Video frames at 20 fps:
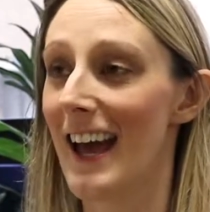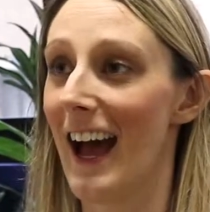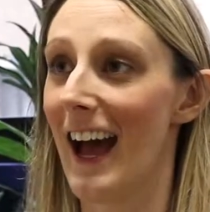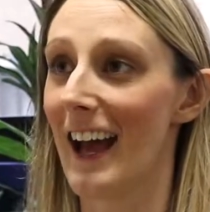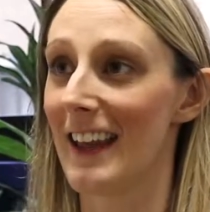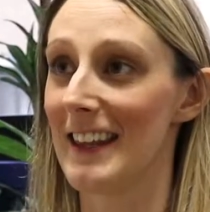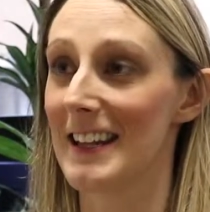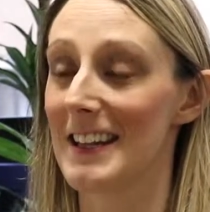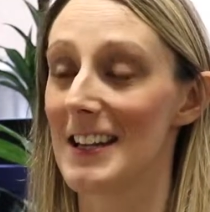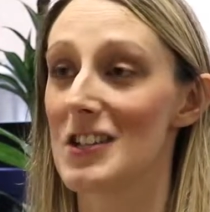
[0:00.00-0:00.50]

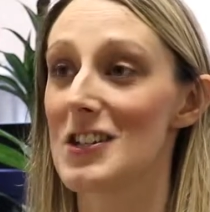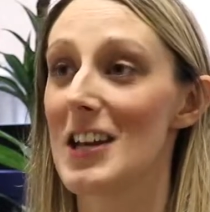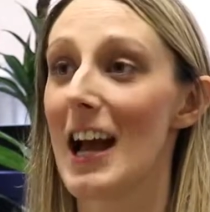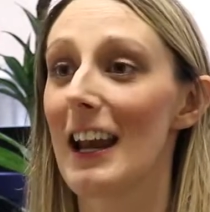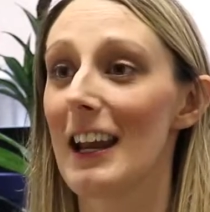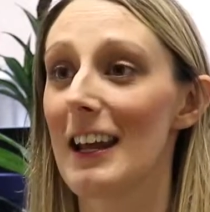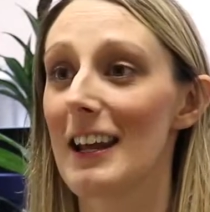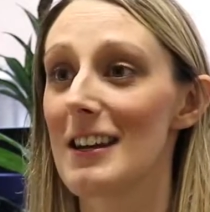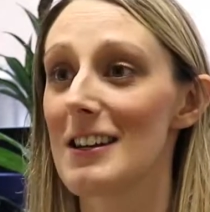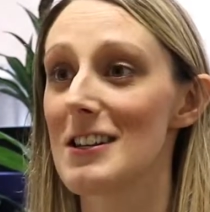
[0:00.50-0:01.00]
I think the
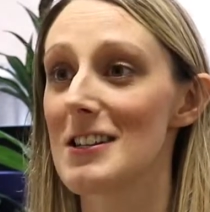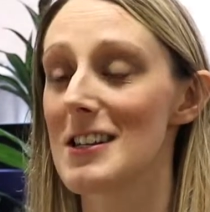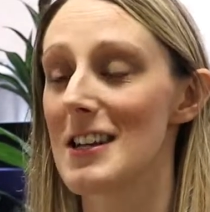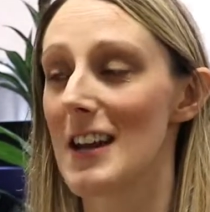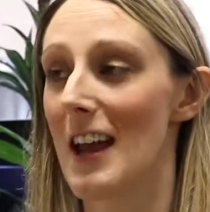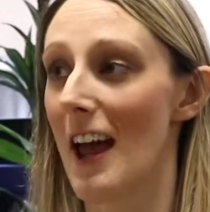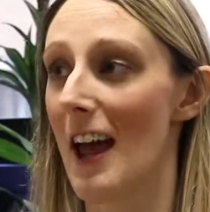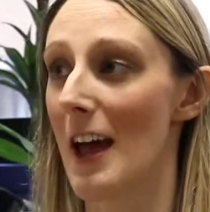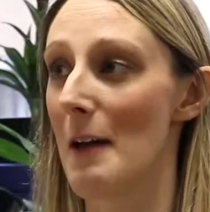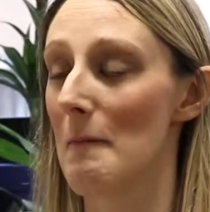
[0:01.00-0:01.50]
challenge
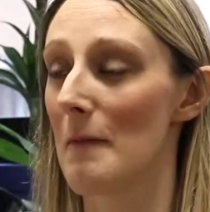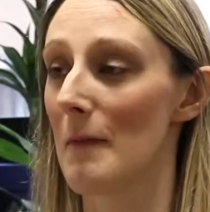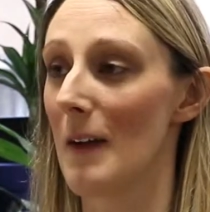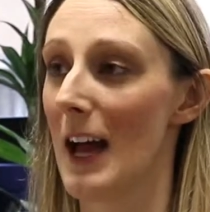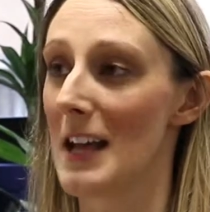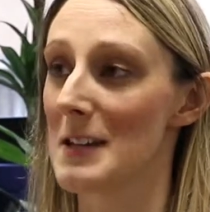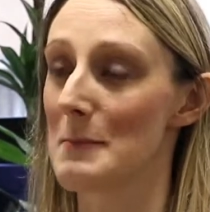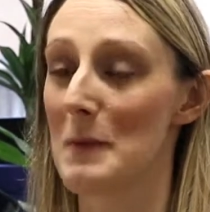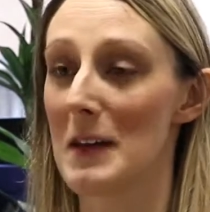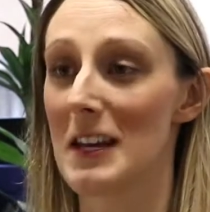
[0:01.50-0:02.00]

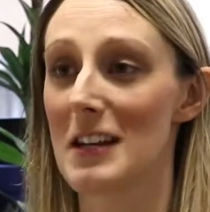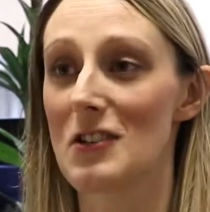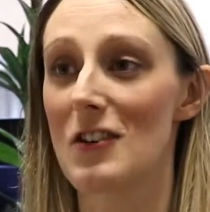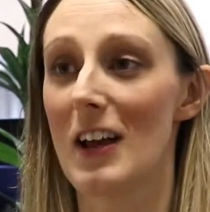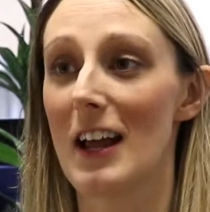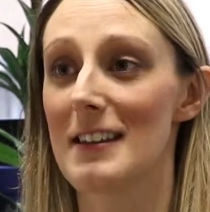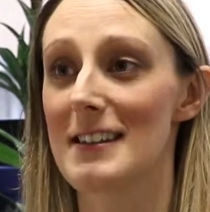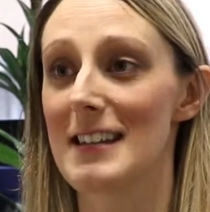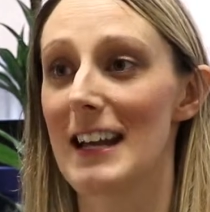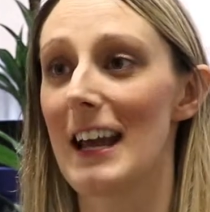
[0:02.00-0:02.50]
has been
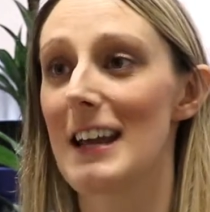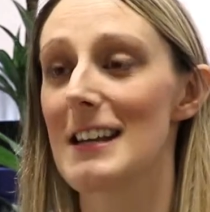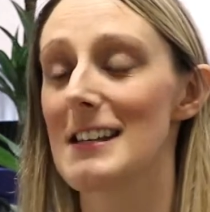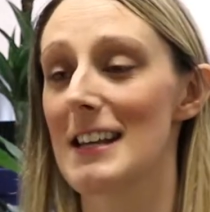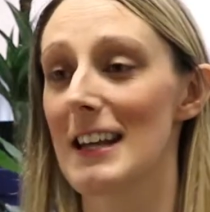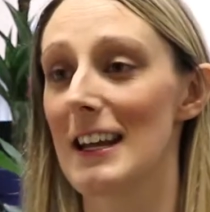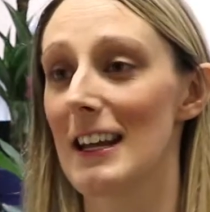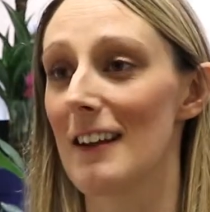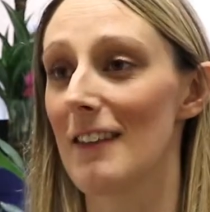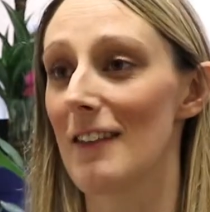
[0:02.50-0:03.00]

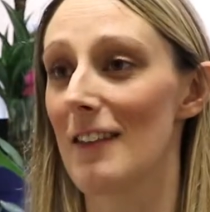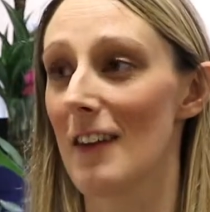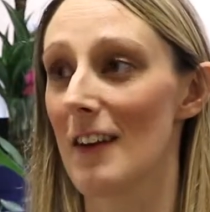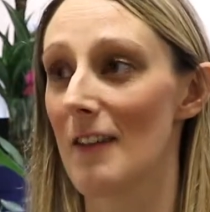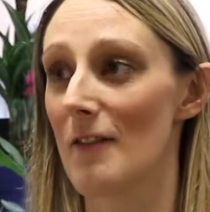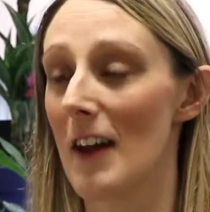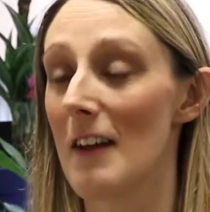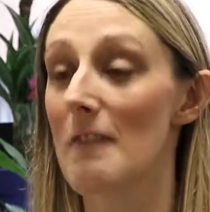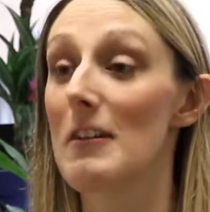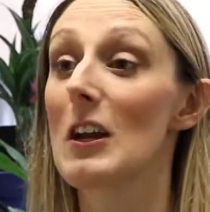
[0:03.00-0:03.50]
translating the
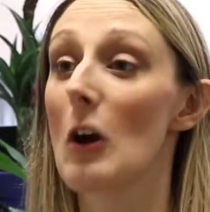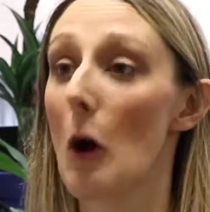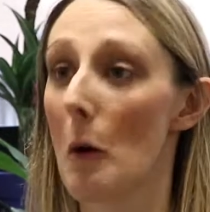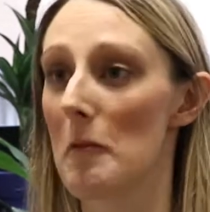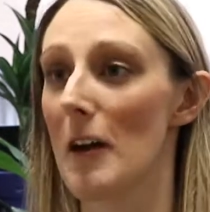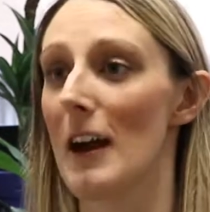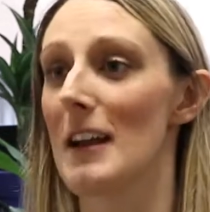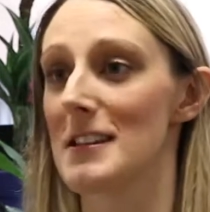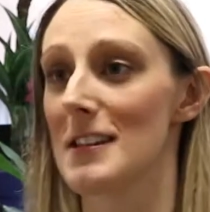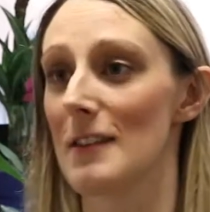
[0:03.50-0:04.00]
very
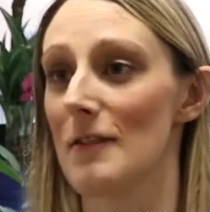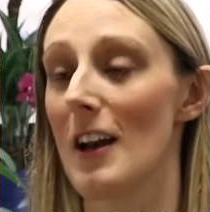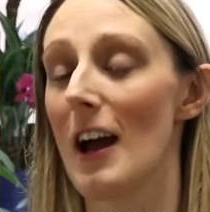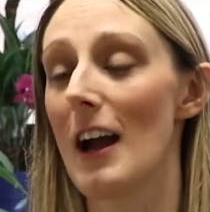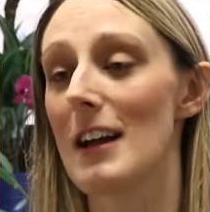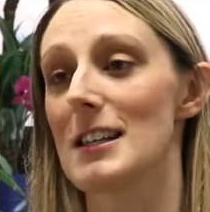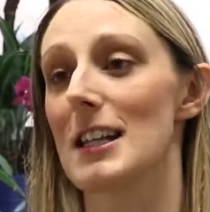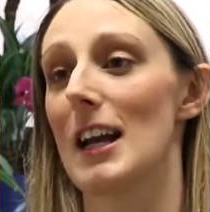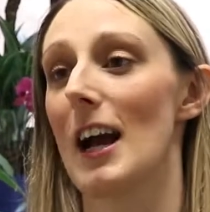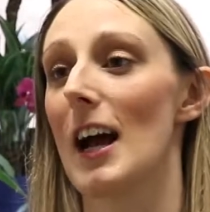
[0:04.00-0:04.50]
comprehensive
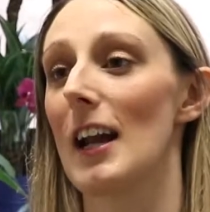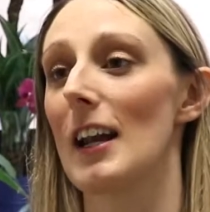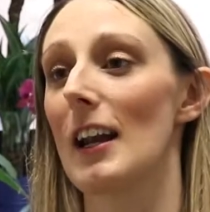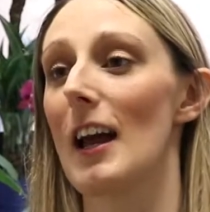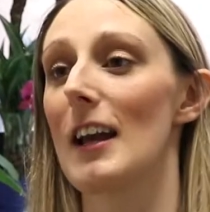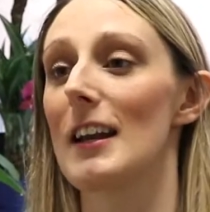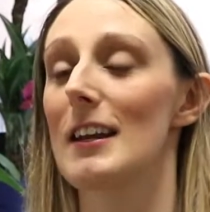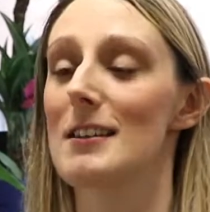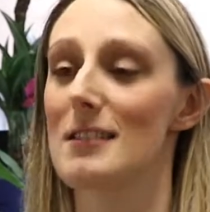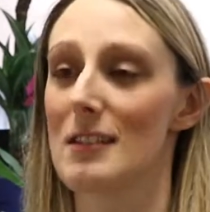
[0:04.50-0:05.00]
NICE
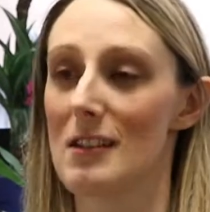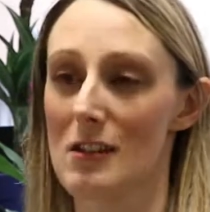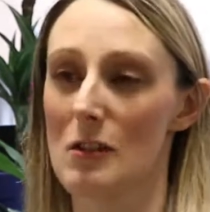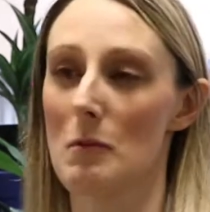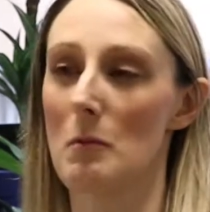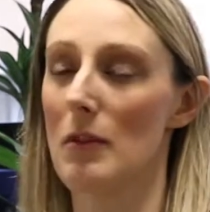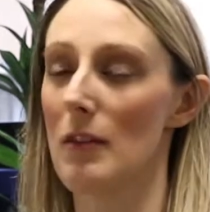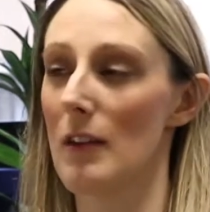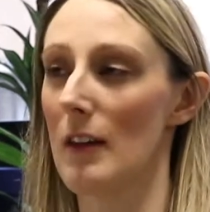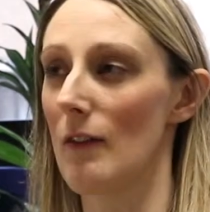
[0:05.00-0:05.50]
guideline into
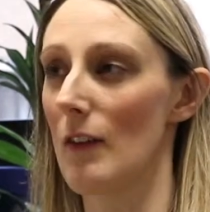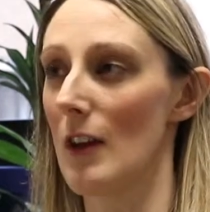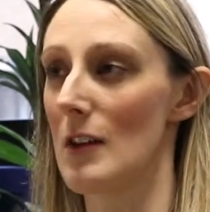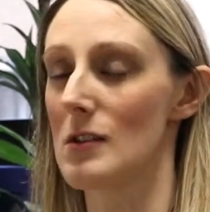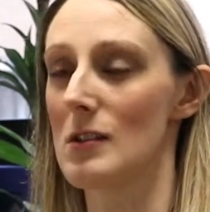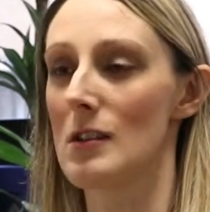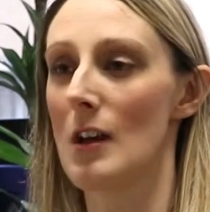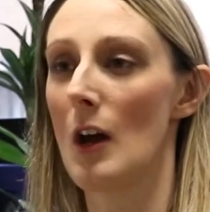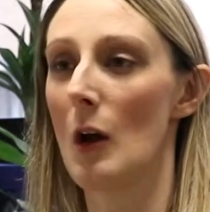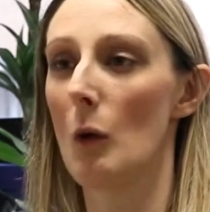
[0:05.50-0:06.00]
something
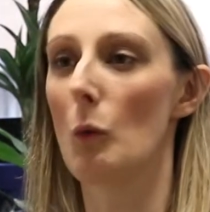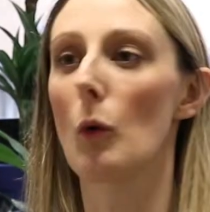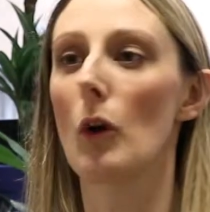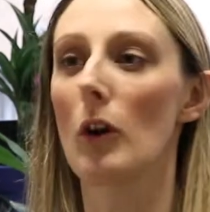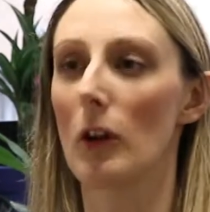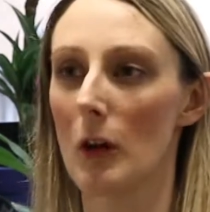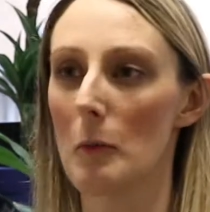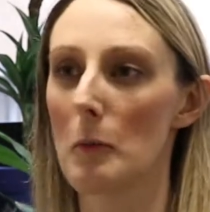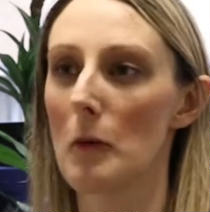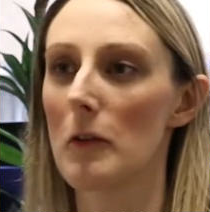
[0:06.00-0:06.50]
that's
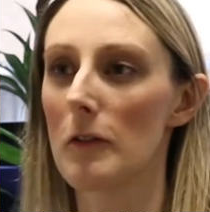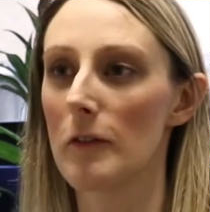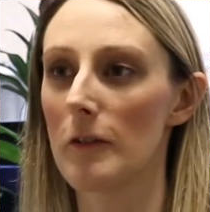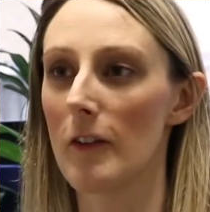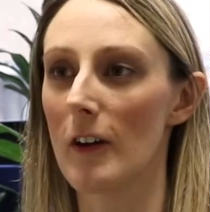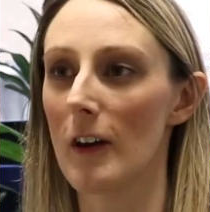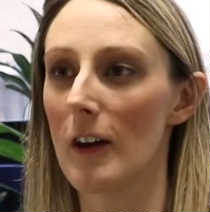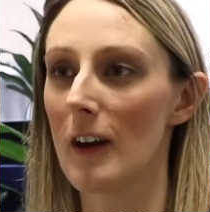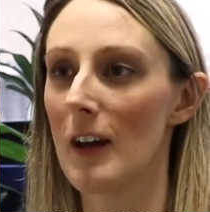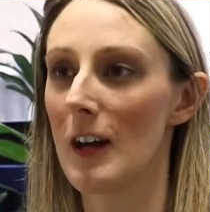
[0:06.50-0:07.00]
workable
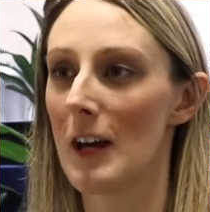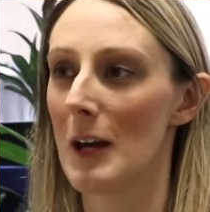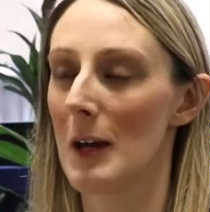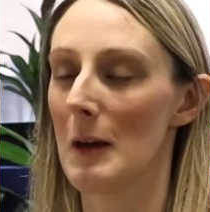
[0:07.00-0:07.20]
for